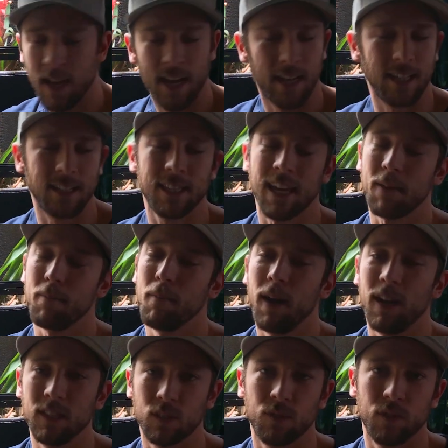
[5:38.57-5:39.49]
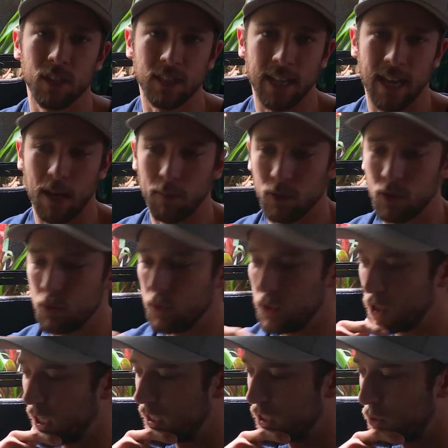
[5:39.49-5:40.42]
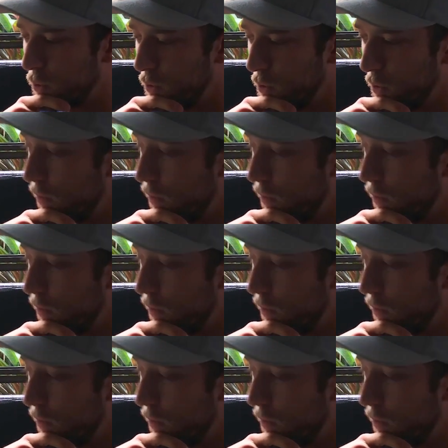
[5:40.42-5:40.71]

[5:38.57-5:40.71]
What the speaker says: It can take months for these animals to adjust to a new